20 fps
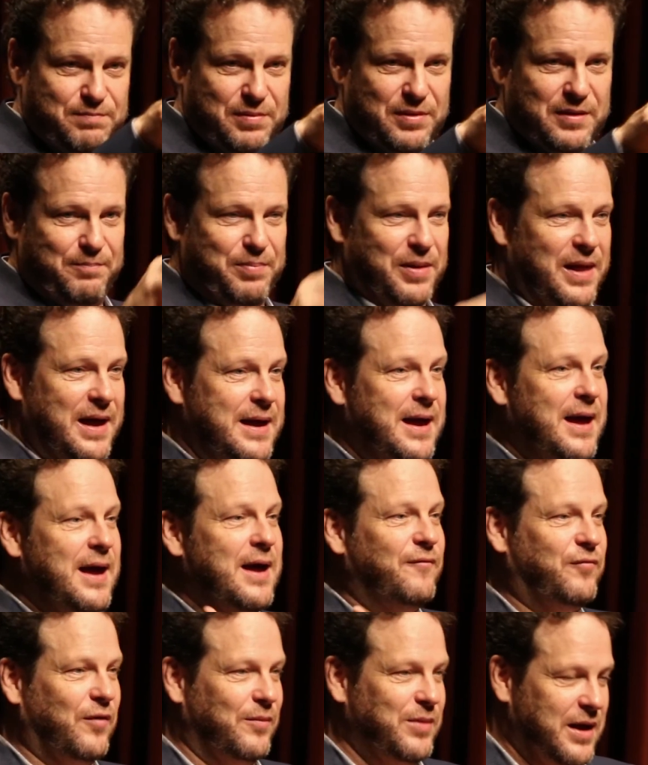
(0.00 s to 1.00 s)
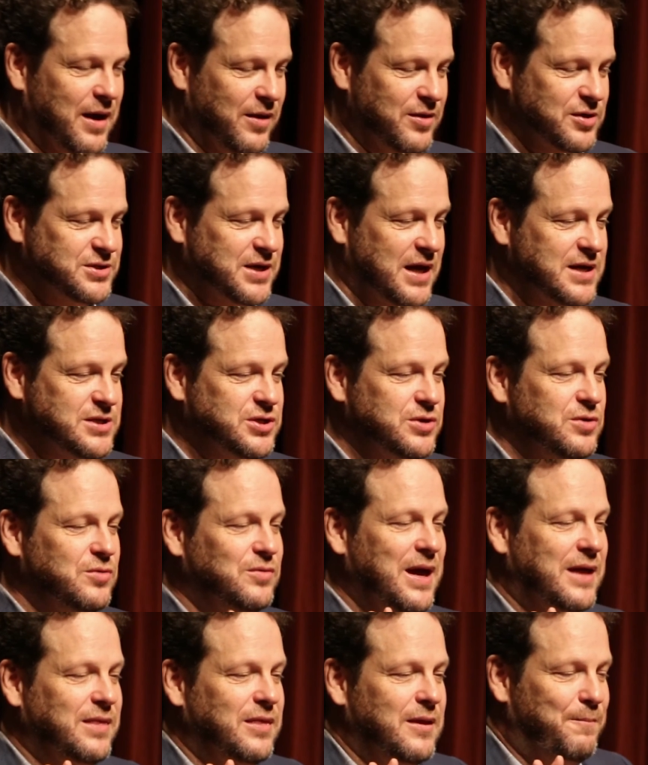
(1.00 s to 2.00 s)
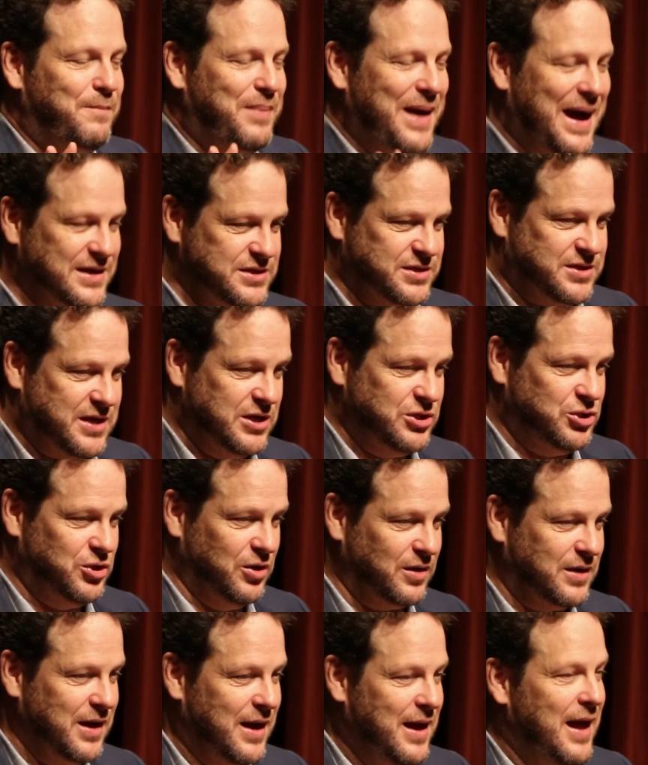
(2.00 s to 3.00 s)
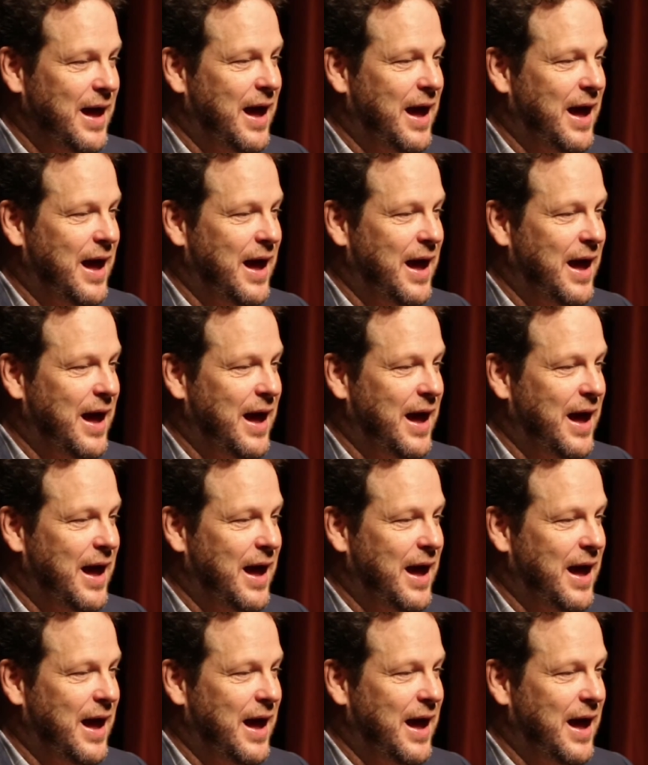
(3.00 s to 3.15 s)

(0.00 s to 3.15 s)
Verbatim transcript: the play from the other side. So you get the backstage look.